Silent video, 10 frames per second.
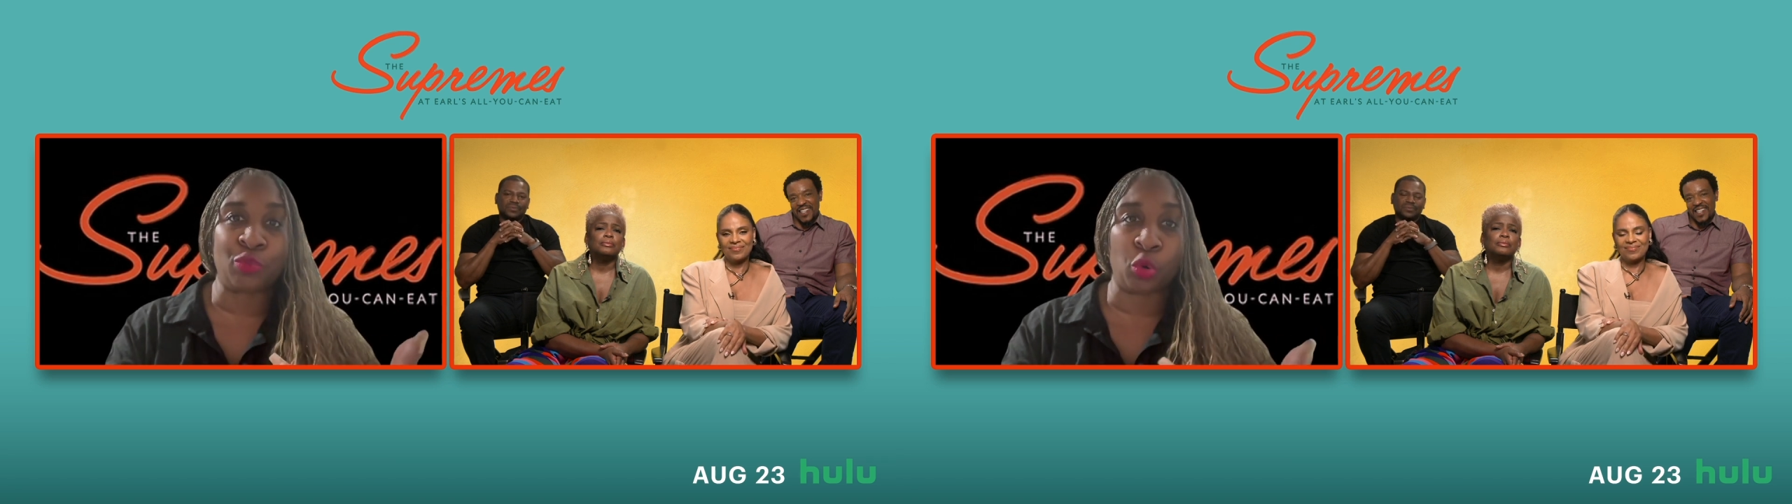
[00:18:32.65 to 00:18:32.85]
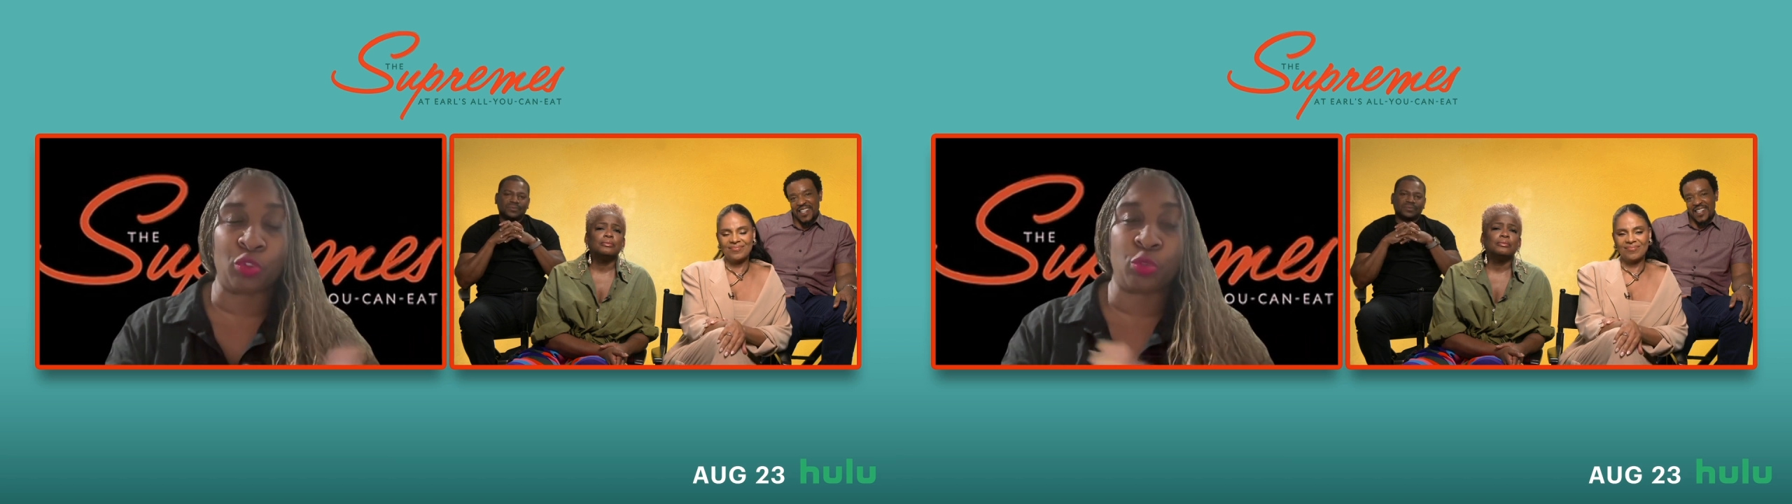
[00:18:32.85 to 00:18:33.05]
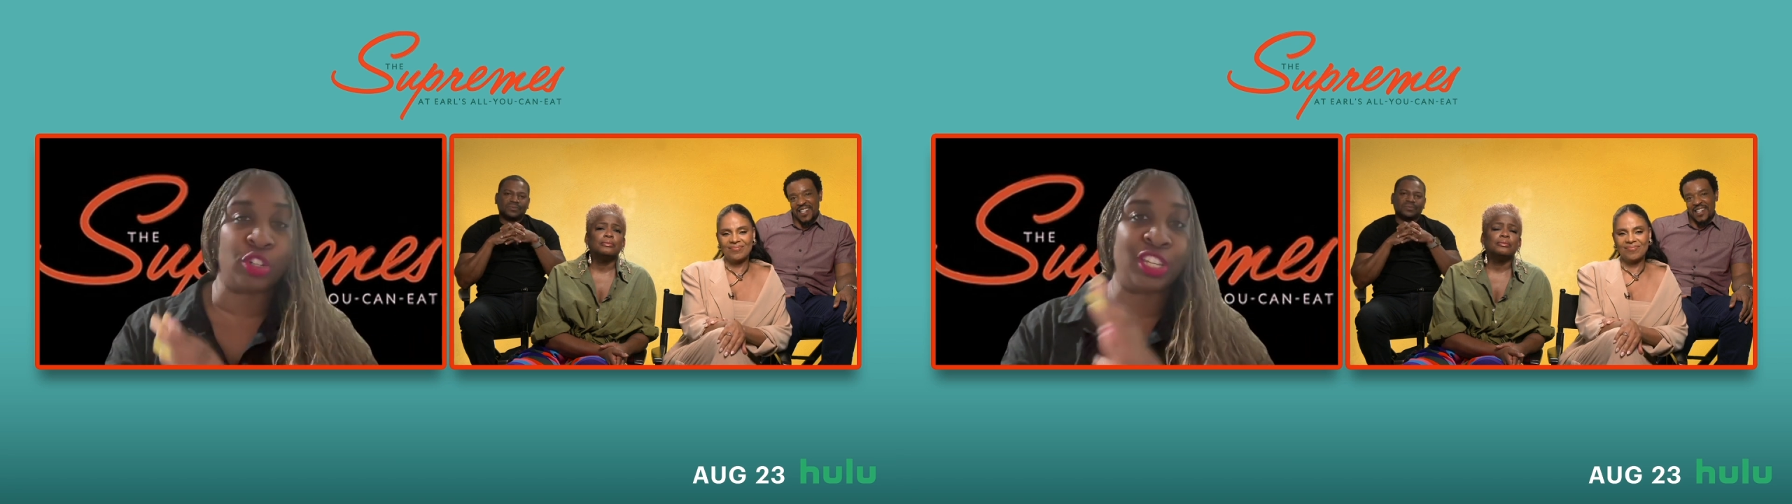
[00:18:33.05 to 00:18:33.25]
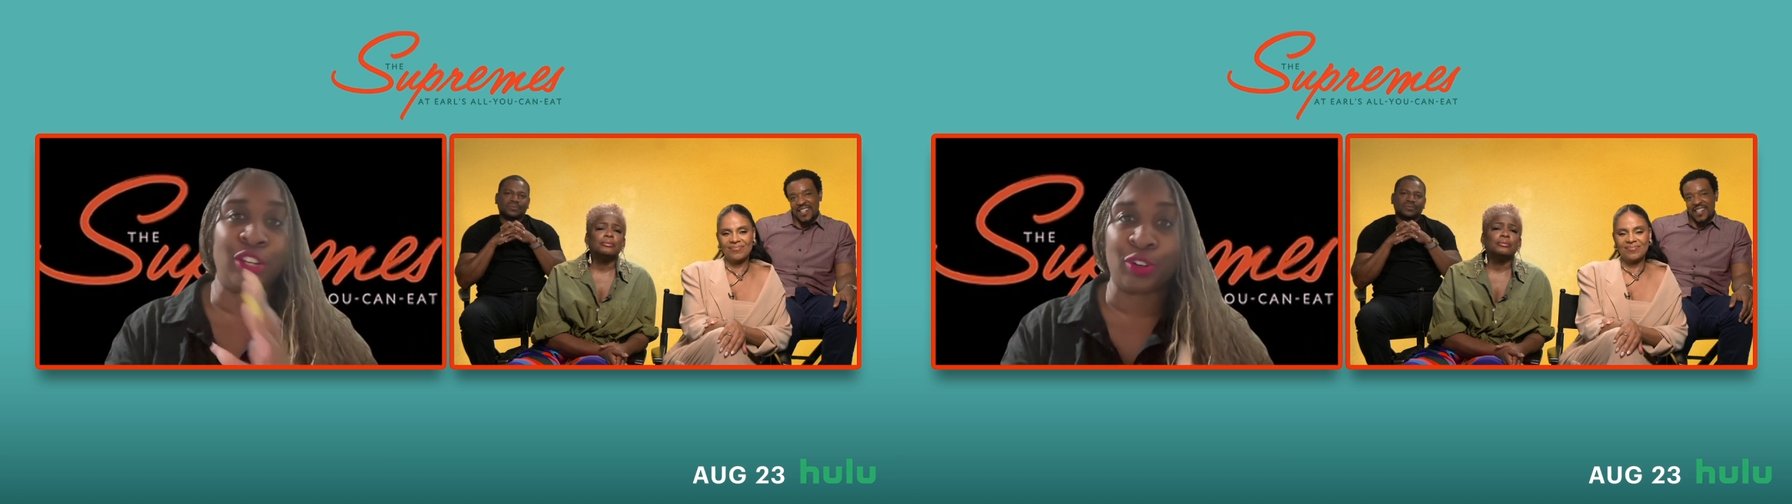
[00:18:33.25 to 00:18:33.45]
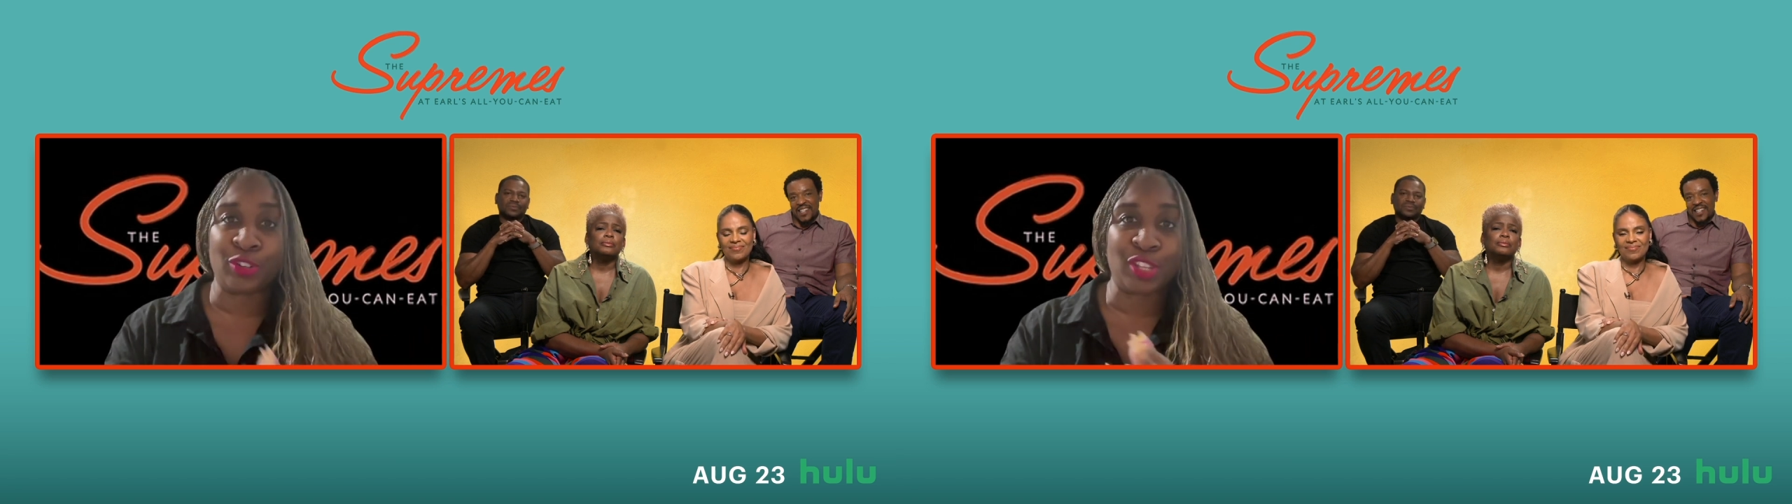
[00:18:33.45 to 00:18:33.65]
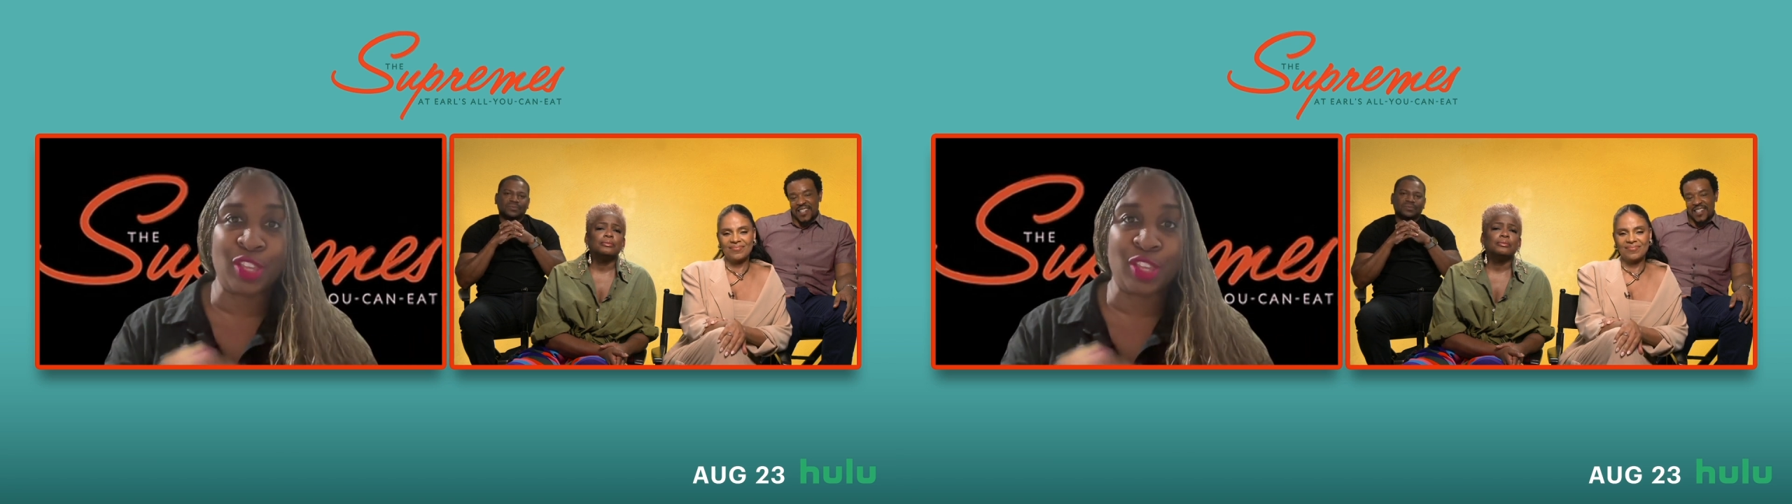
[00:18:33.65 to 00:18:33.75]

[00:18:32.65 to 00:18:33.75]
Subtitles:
for years,